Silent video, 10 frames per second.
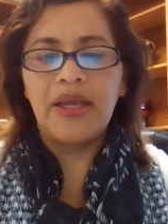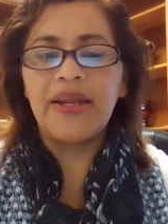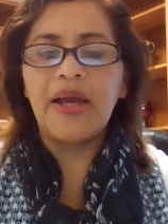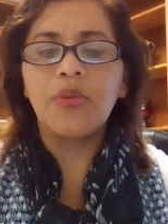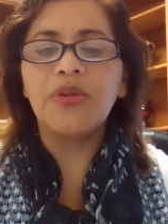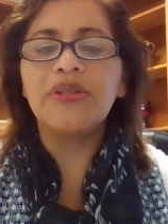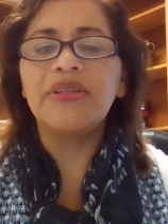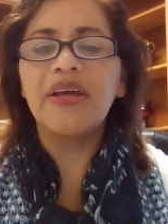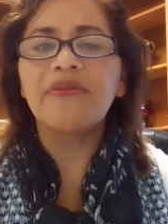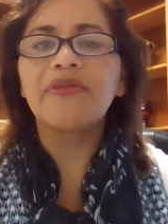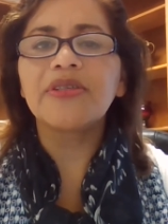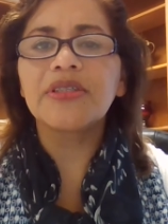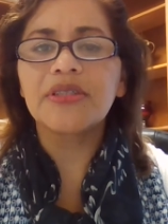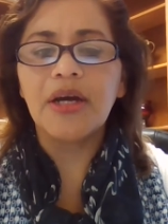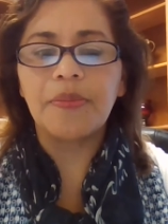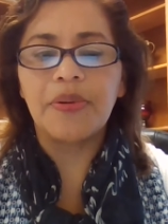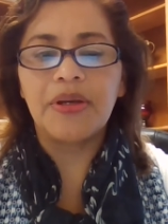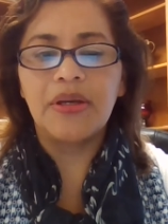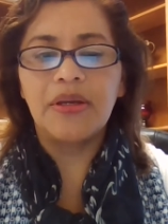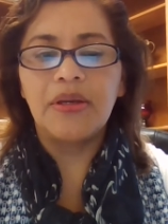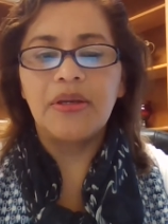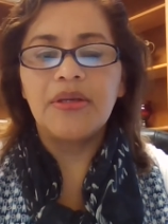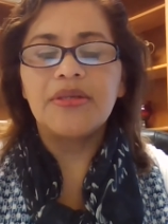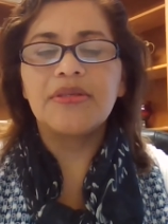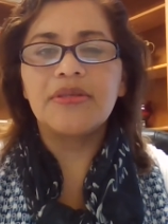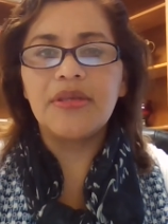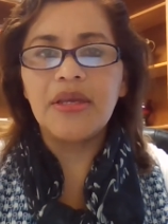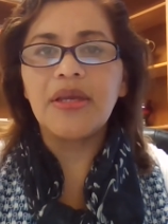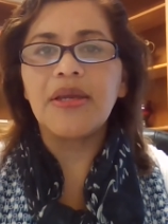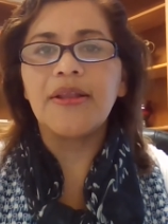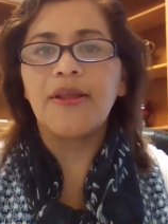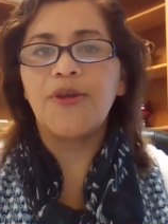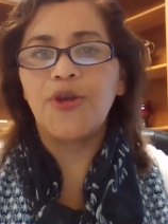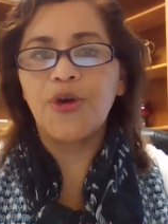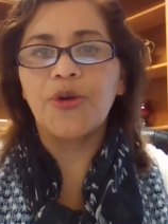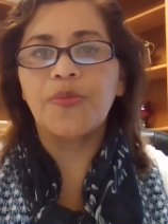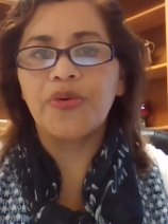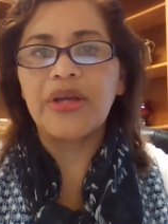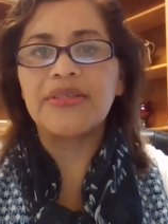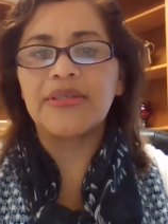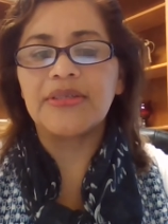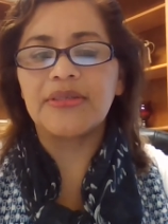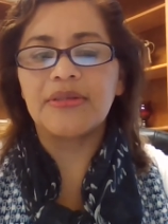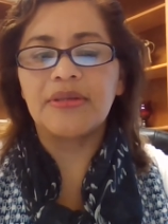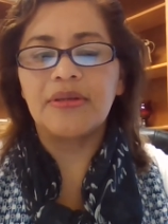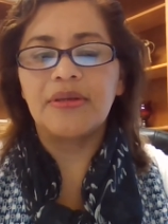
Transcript: and I will never stop singing your praises,